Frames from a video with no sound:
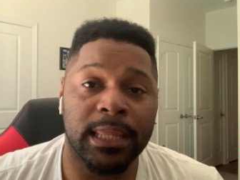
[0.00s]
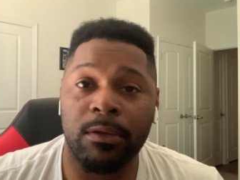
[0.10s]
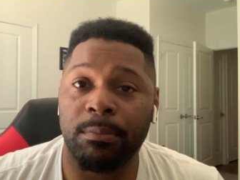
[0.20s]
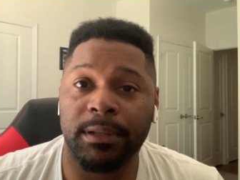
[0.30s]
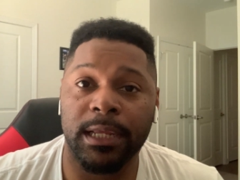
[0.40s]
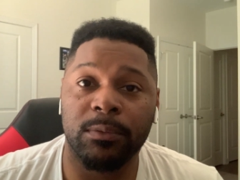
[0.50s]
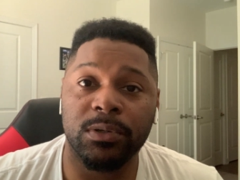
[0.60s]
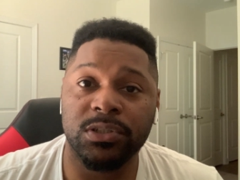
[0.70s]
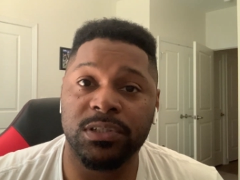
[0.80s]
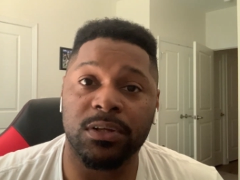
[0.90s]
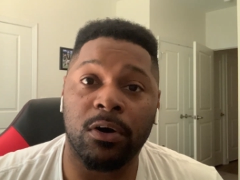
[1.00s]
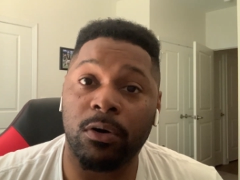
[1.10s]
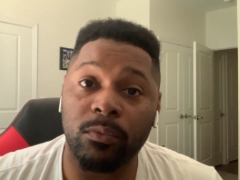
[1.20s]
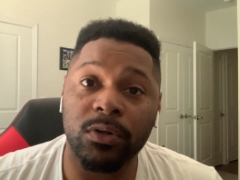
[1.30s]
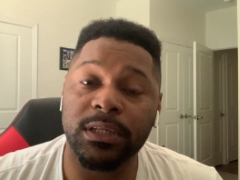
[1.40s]
like you're playing with just
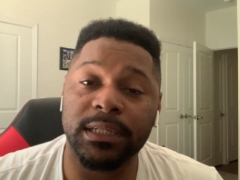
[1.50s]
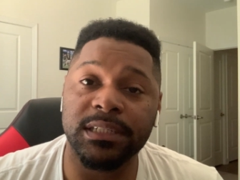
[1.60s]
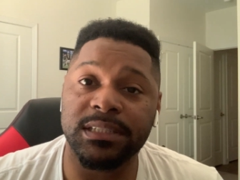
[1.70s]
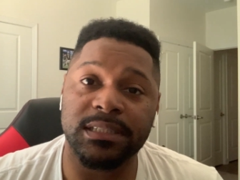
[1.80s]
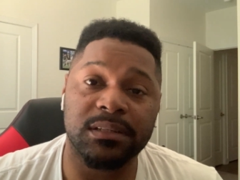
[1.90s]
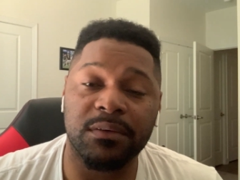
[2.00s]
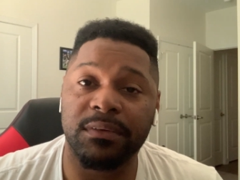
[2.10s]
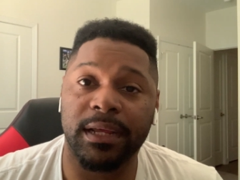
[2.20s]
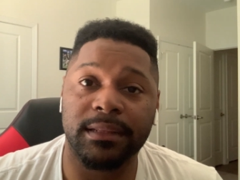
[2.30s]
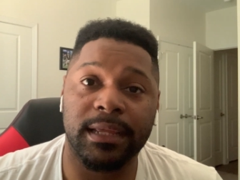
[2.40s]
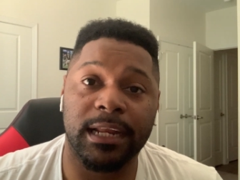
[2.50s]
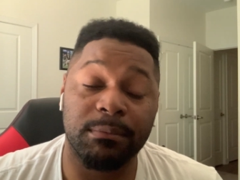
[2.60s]
all rookies and stuff like that.